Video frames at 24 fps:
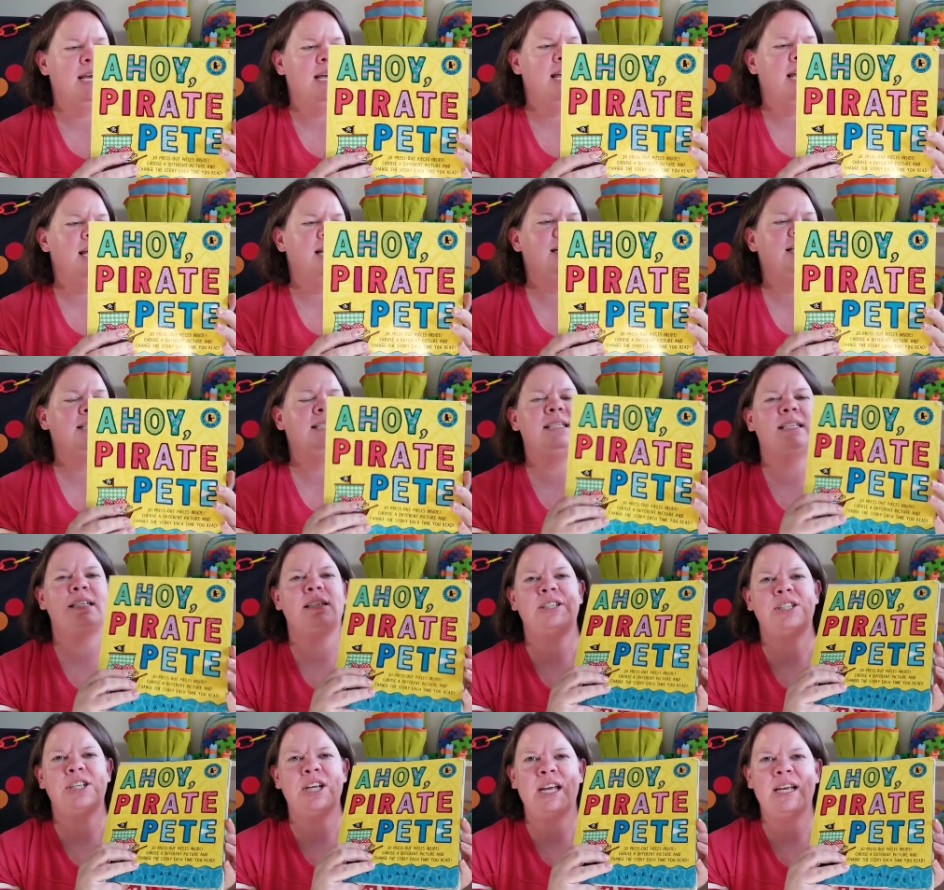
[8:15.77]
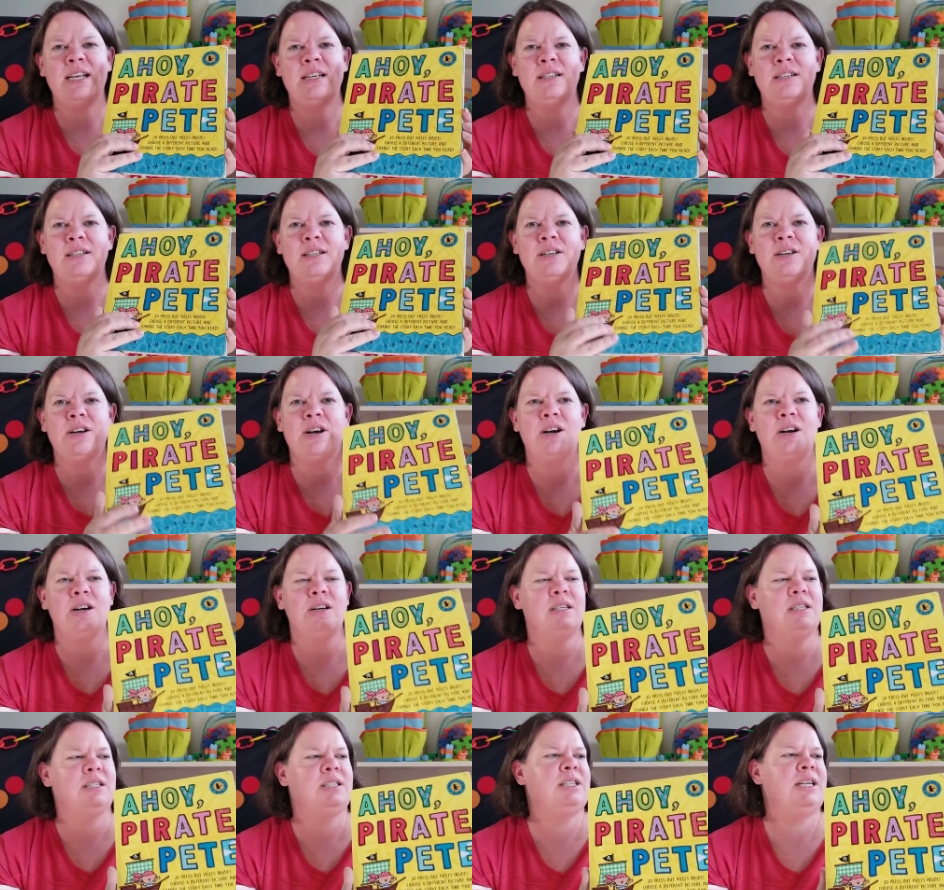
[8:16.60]
And it's a change the
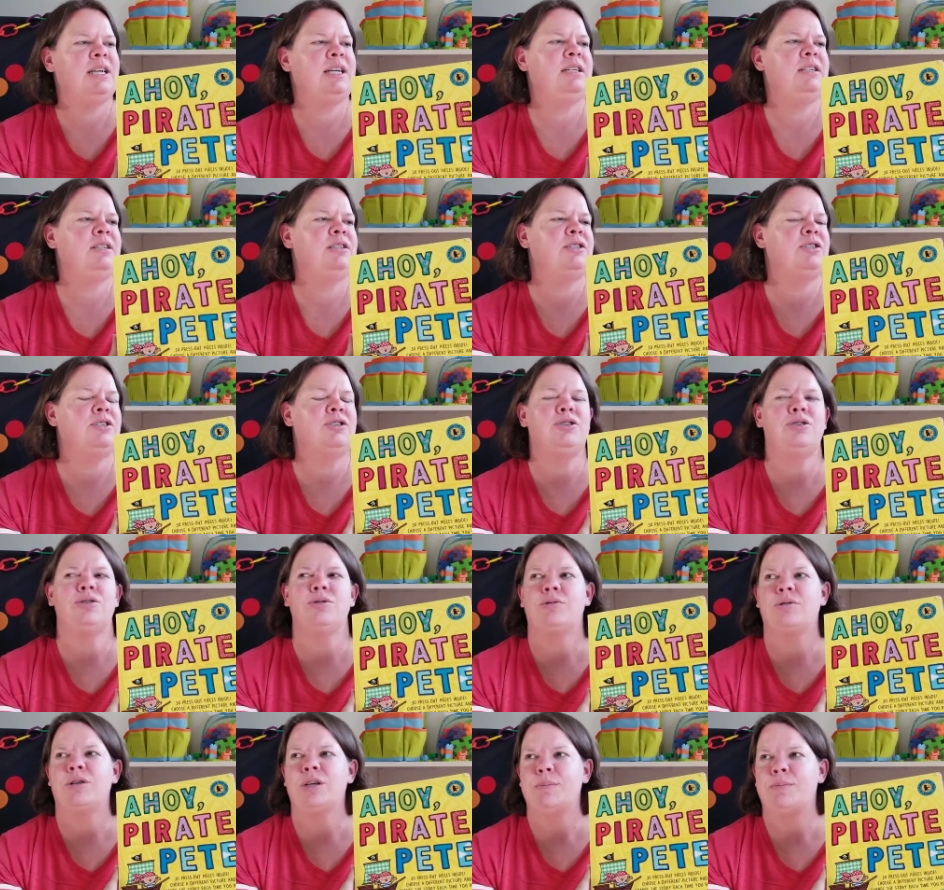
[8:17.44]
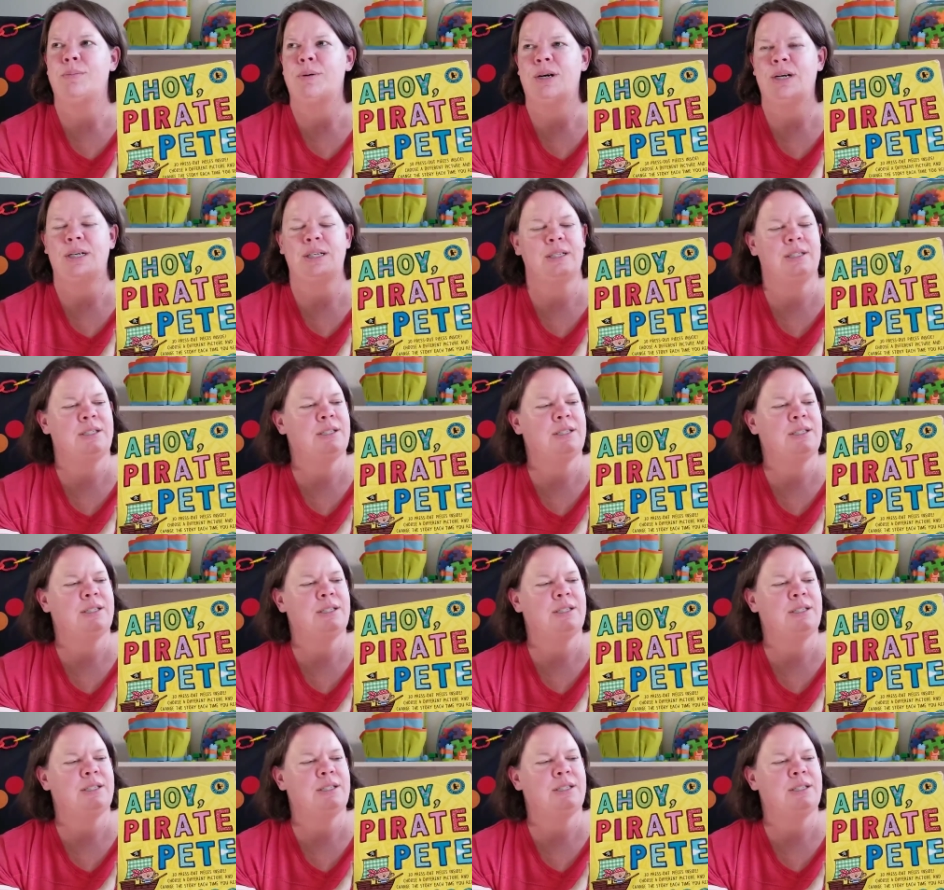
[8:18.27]
card to change the storybook.